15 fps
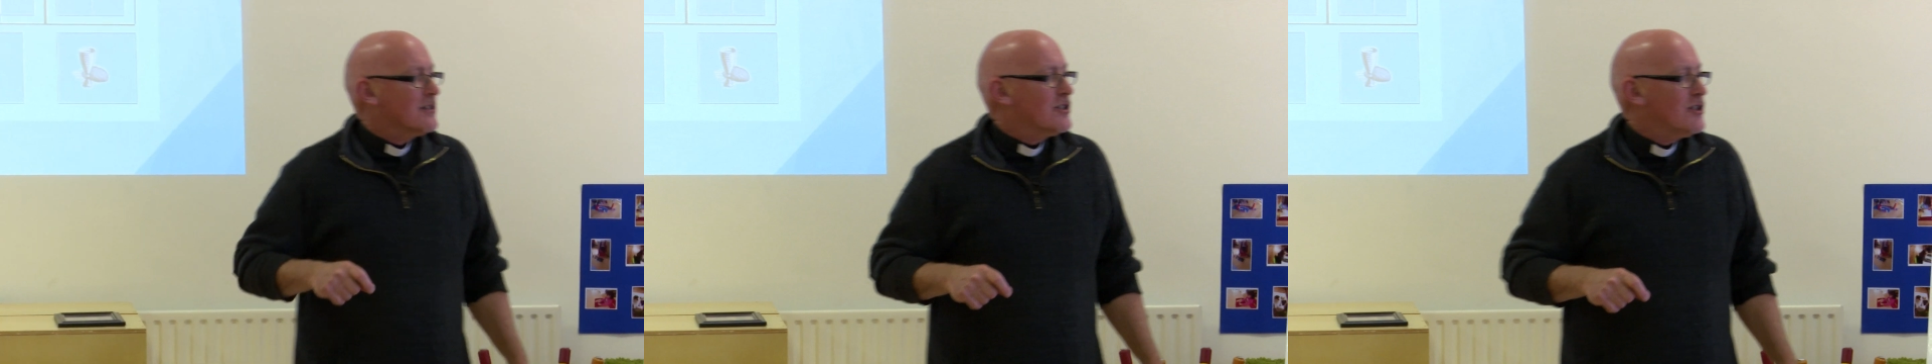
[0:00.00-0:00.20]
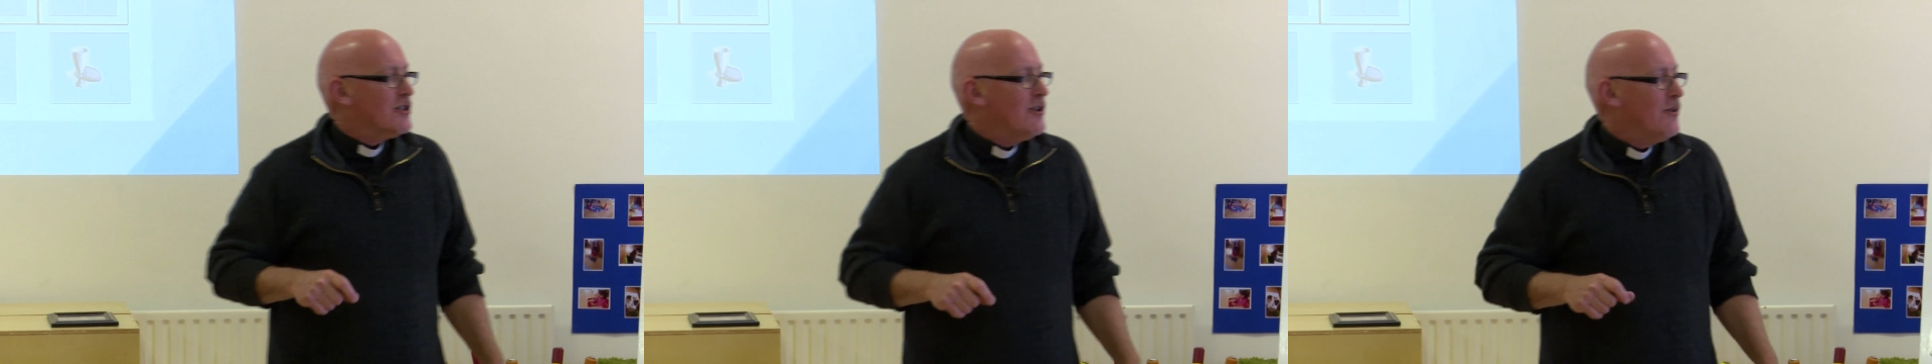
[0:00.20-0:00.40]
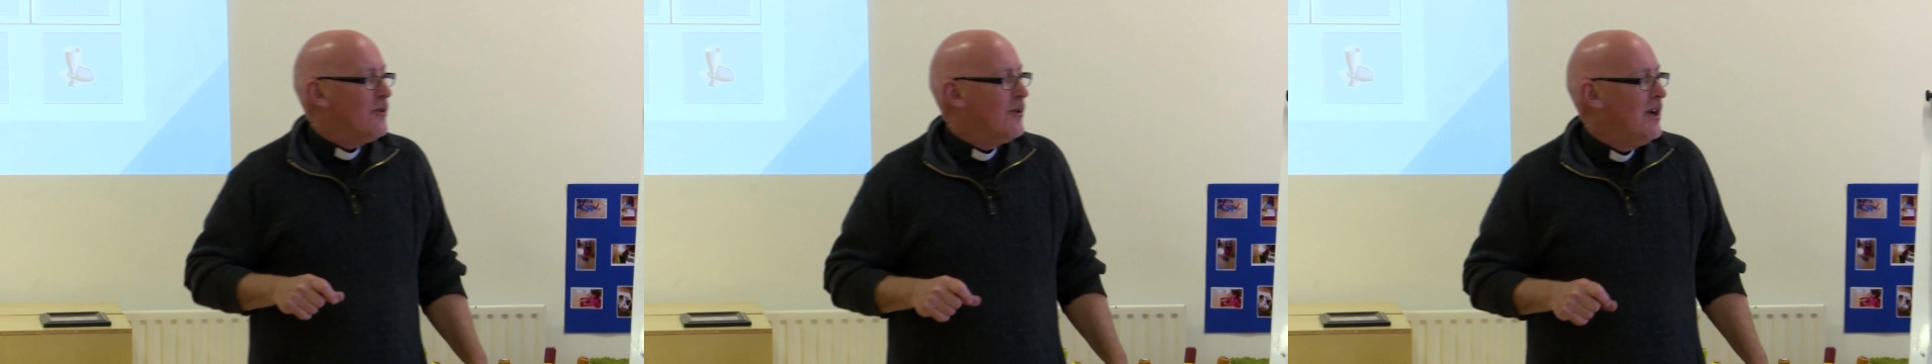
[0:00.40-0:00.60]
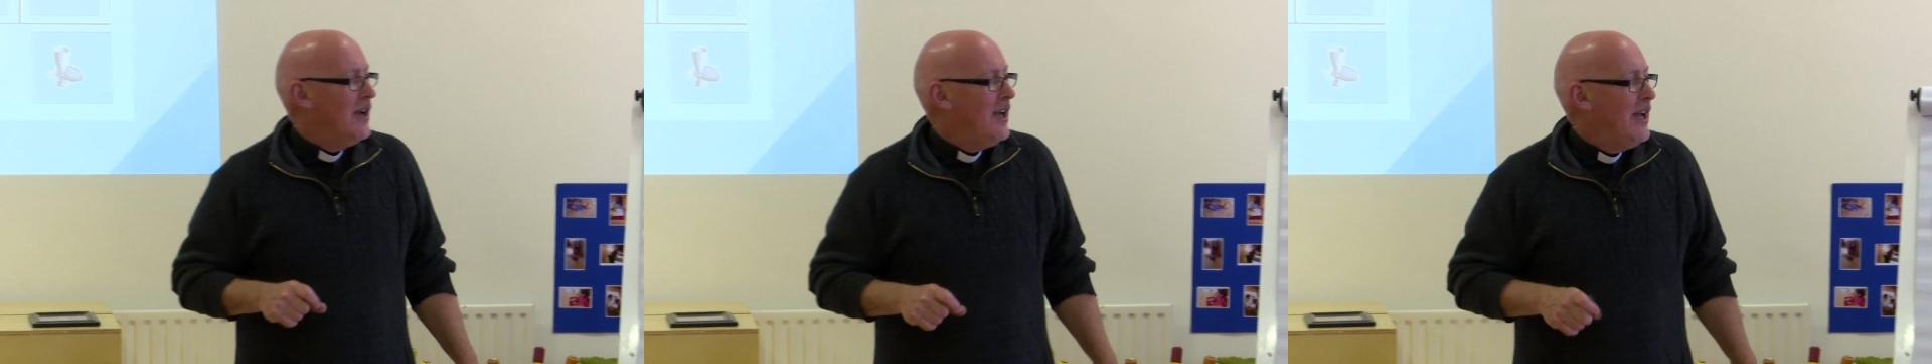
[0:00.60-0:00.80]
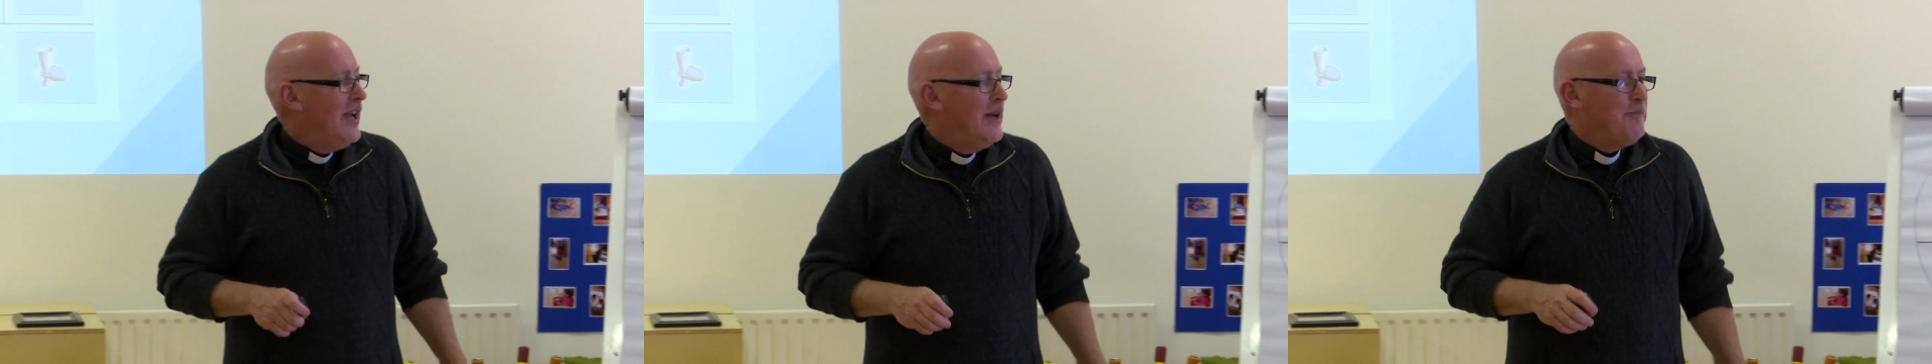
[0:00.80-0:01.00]
do you know,
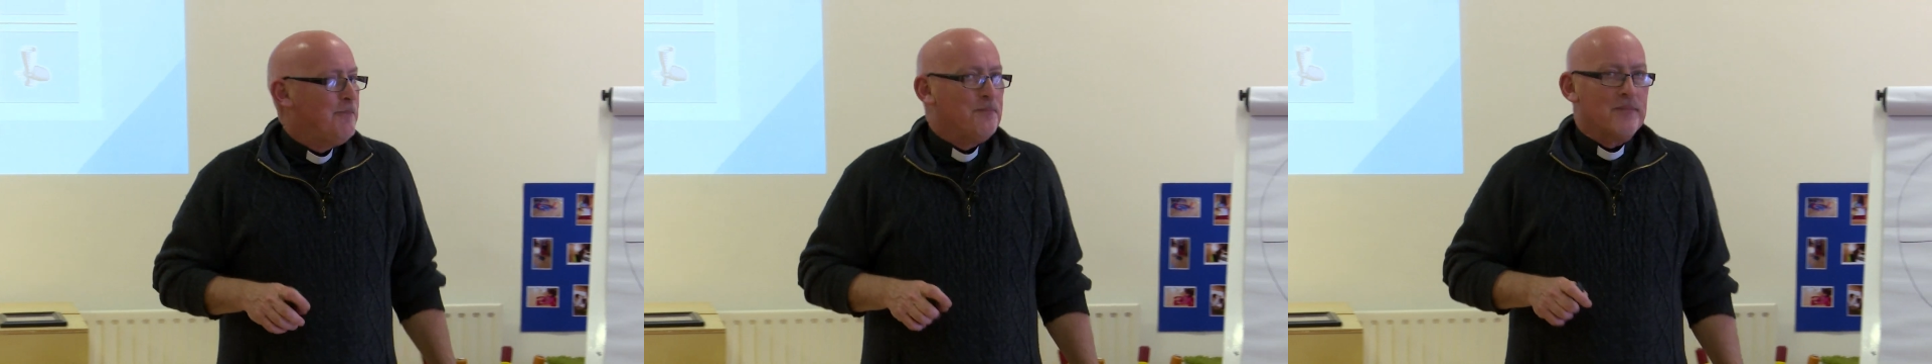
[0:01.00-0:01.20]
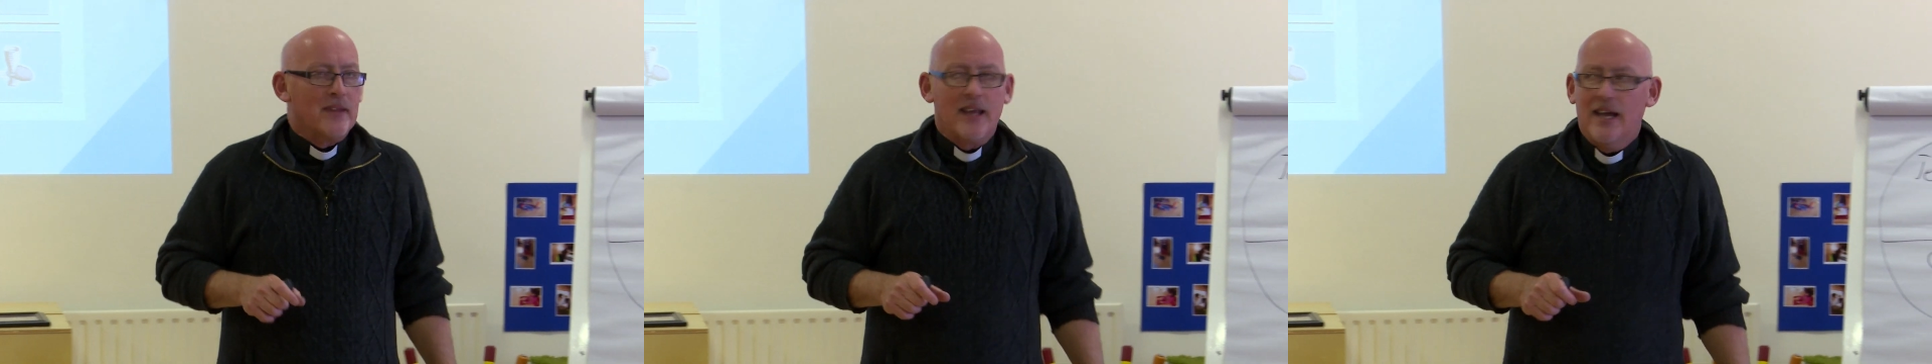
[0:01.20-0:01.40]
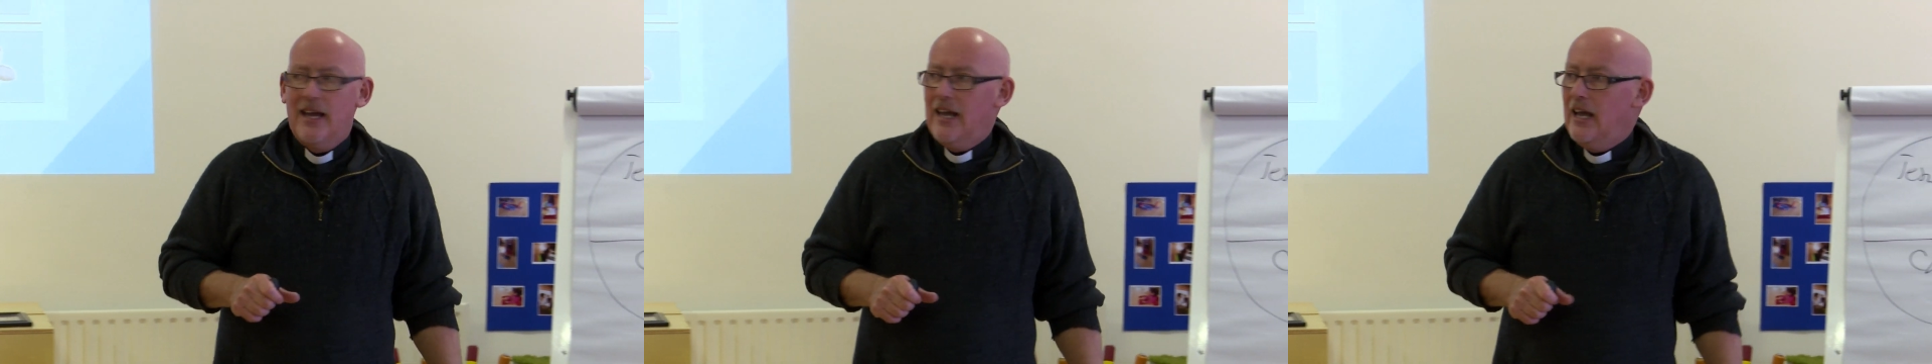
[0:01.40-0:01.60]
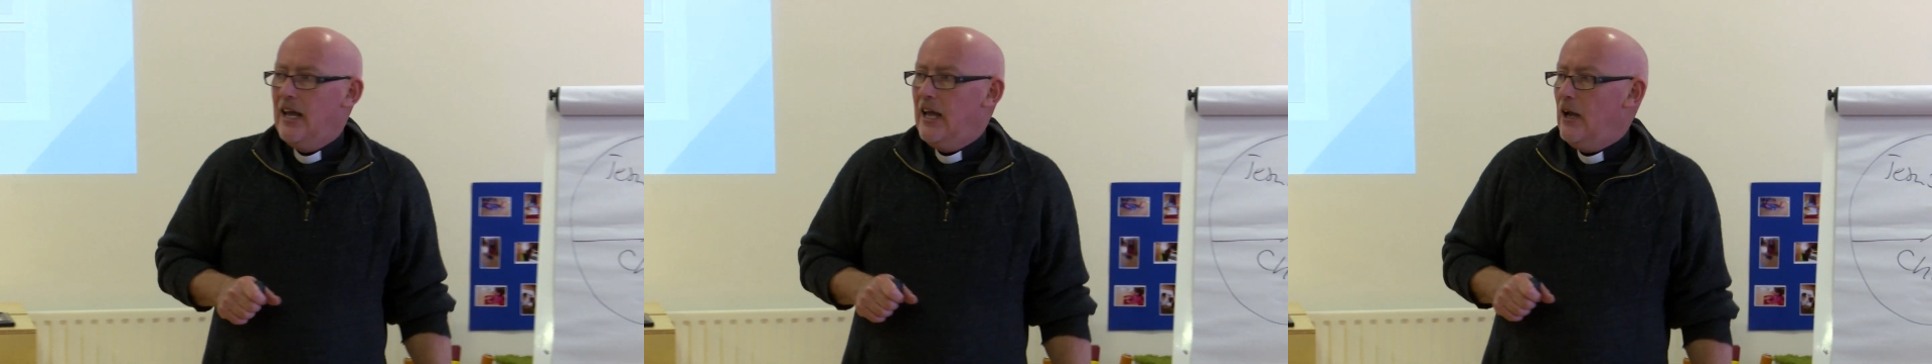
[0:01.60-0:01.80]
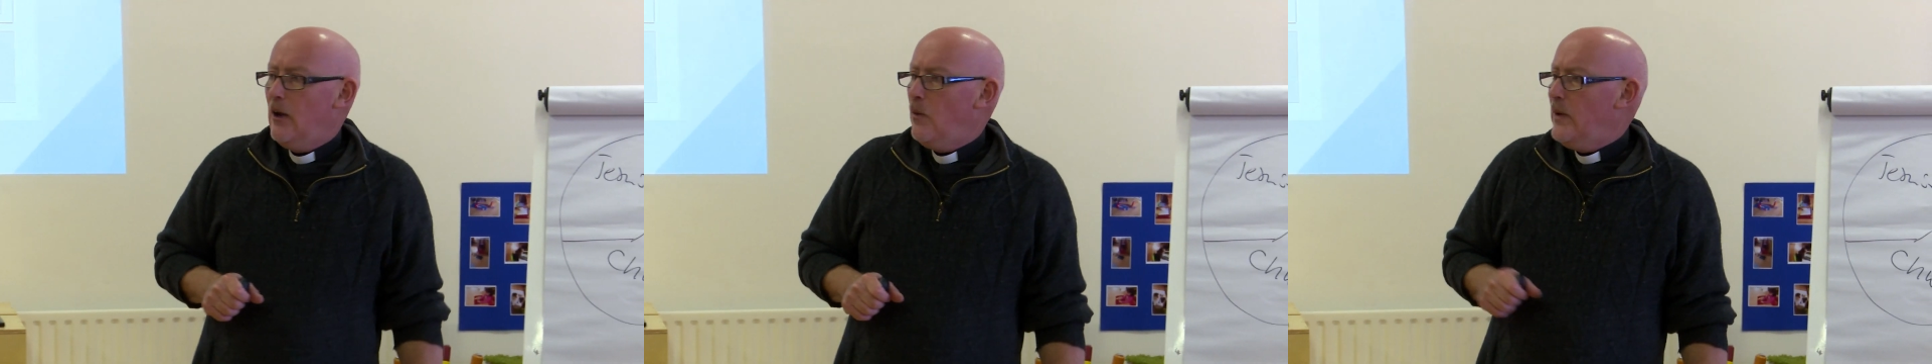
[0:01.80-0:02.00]

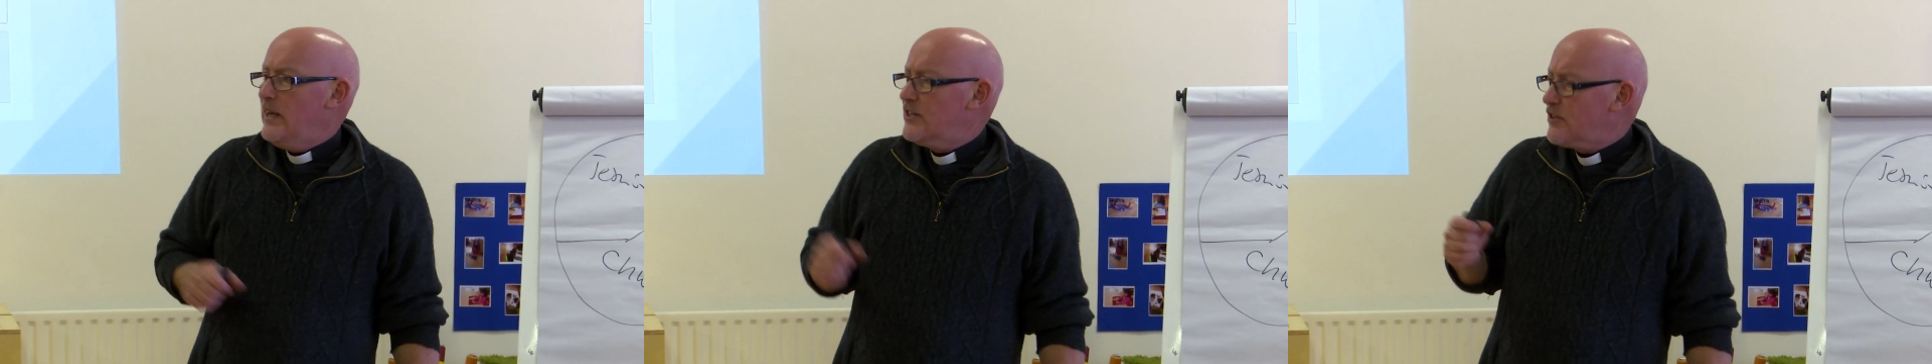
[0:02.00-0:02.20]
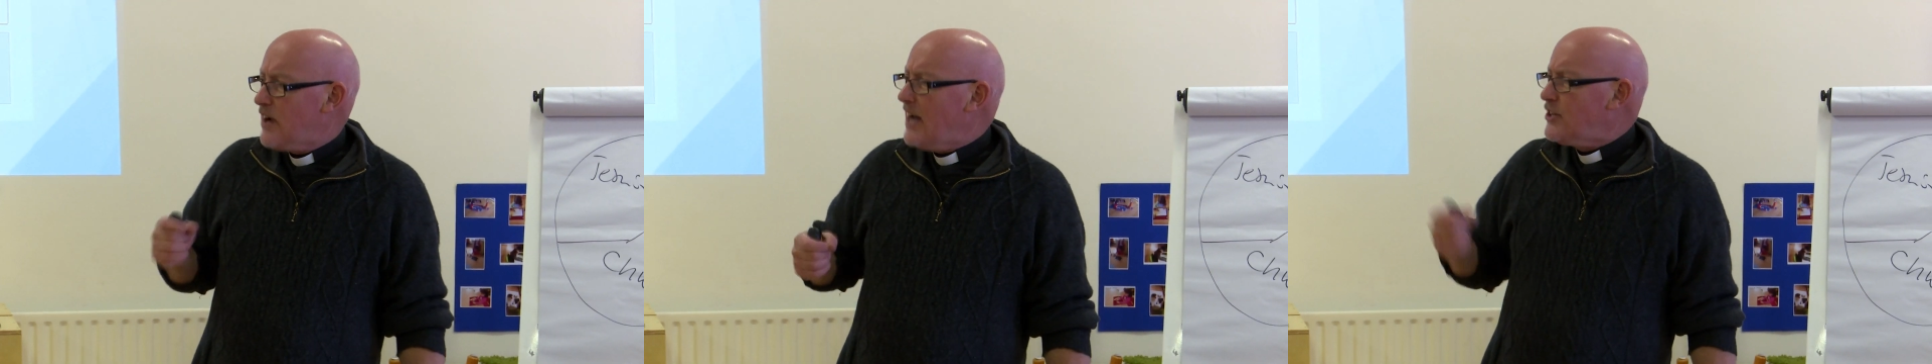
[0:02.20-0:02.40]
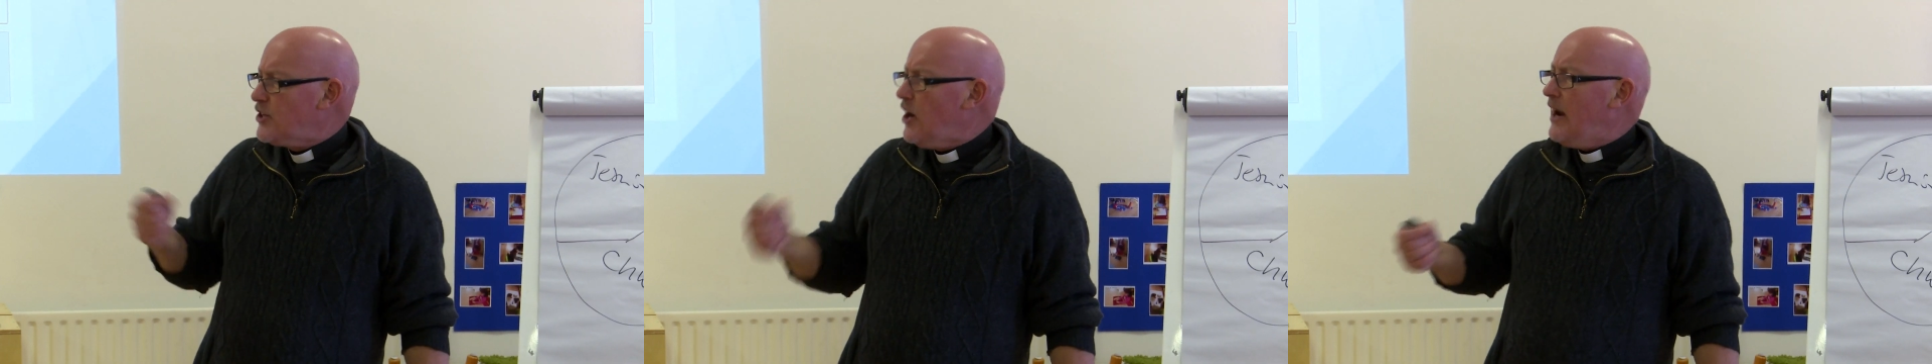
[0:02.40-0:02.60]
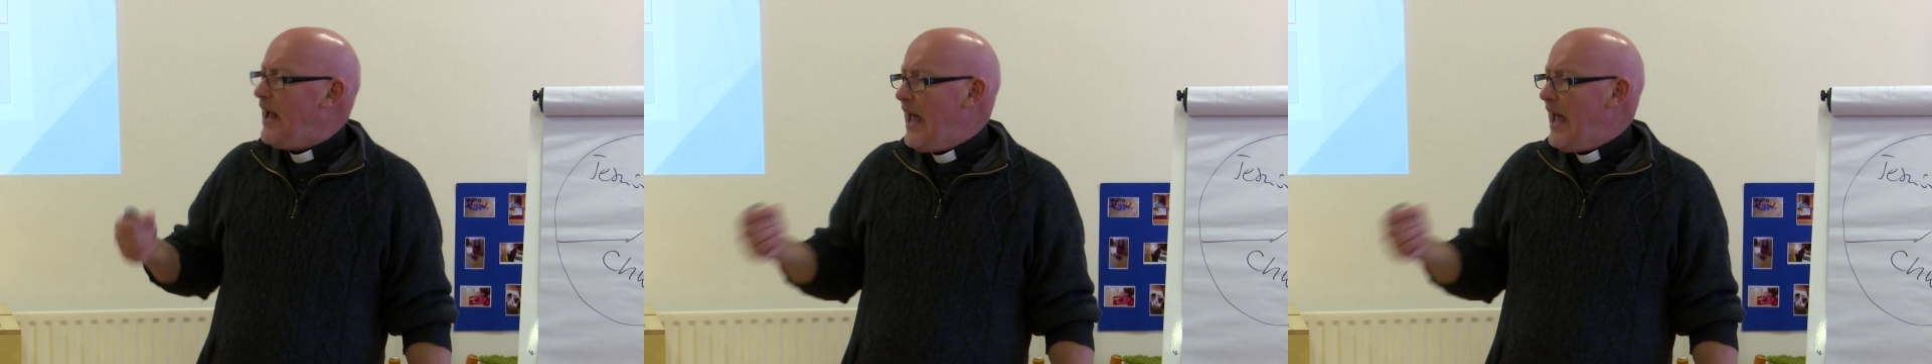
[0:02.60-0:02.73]
we scratch our